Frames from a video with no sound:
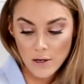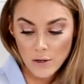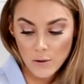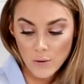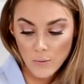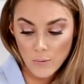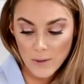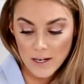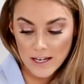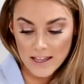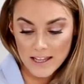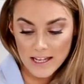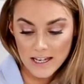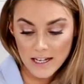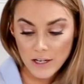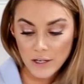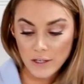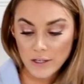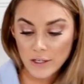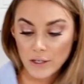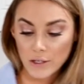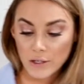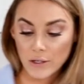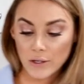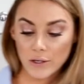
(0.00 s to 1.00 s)
We are then going
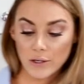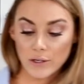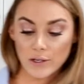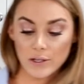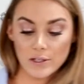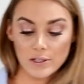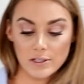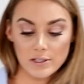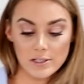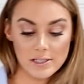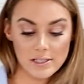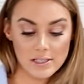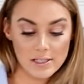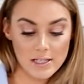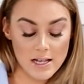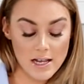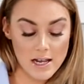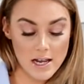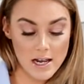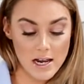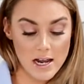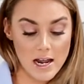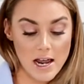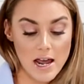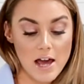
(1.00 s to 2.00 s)
to use
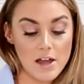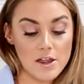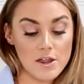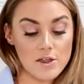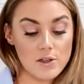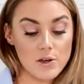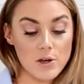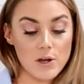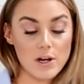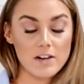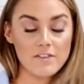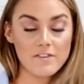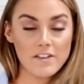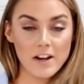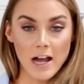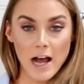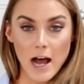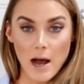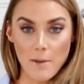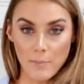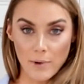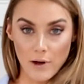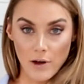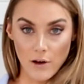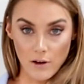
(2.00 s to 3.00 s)
1/3 of a
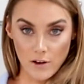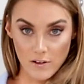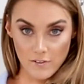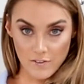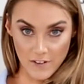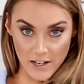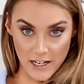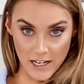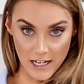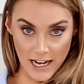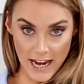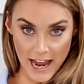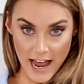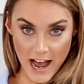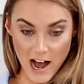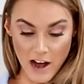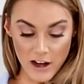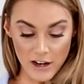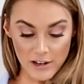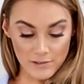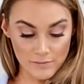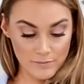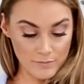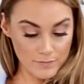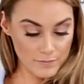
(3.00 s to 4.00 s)
cup of
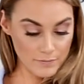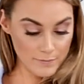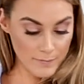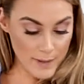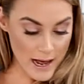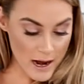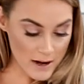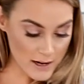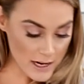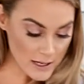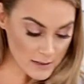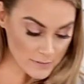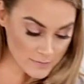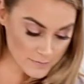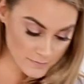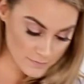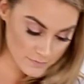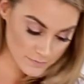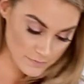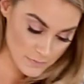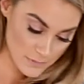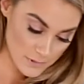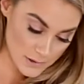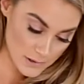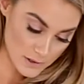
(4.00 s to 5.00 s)
cacao powder.
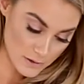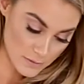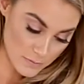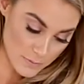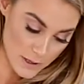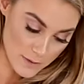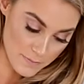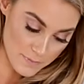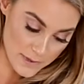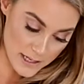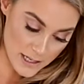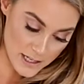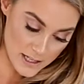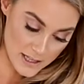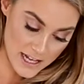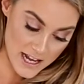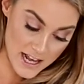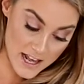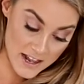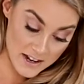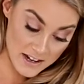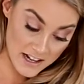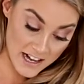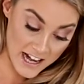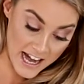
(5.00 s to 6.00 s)
So we'll pop that in there,
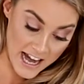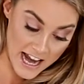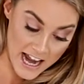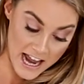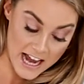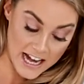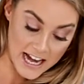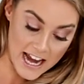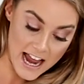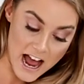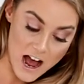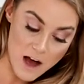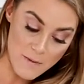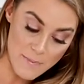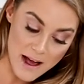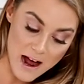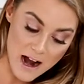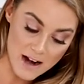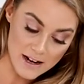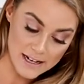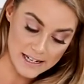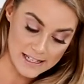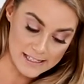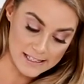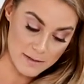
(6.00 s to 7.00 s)
and cacao
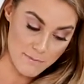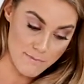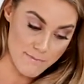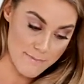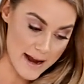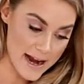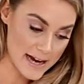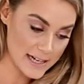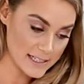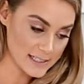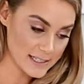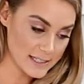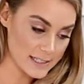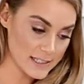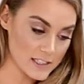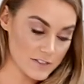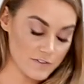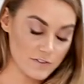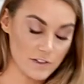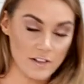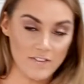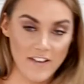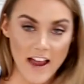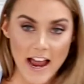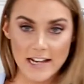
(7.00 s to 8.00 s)
powder is amazing. It's
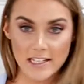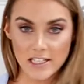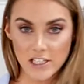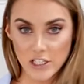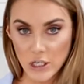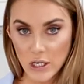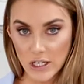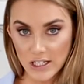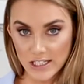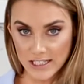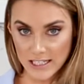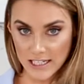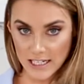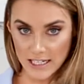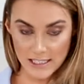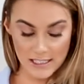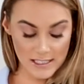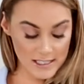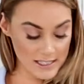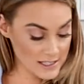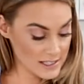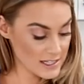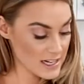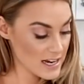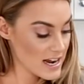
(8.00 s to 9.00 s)
full of
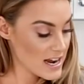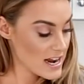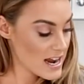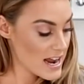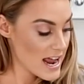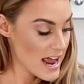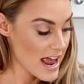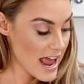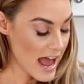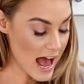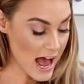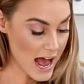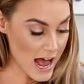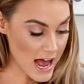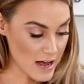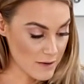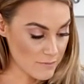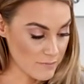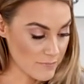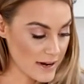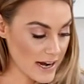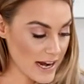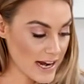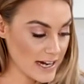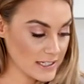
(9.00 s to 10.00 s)
antioxidants
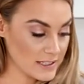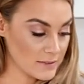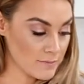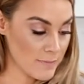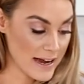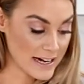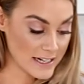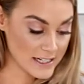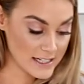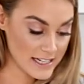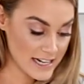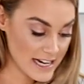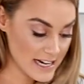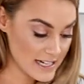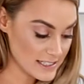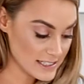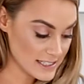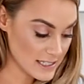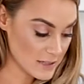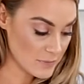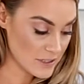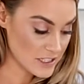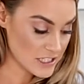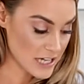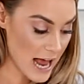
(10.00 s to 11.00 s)
and
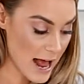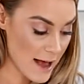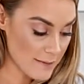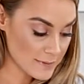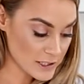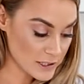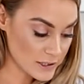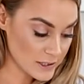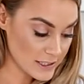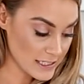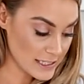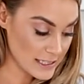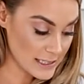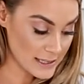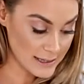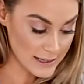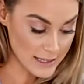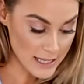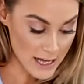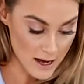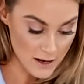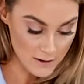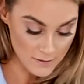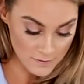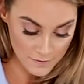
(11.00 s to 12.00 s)
magnesium, which I absolutely
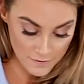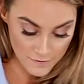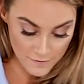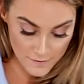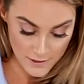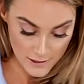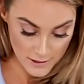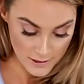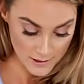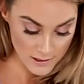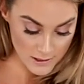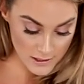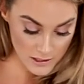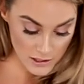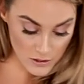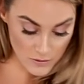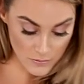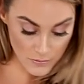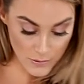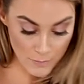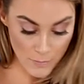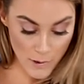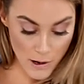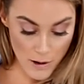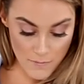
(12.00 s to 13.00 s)
love. So
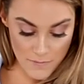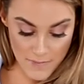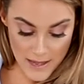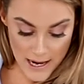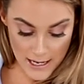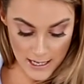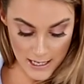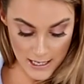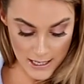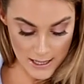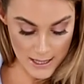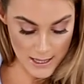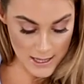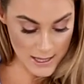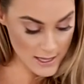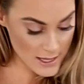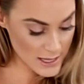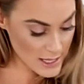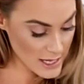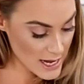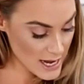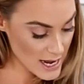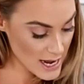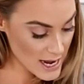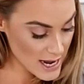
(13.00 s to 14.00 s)
we'll pop that in
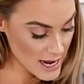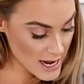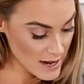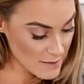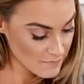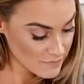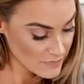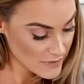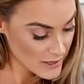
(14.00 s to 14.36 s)
there.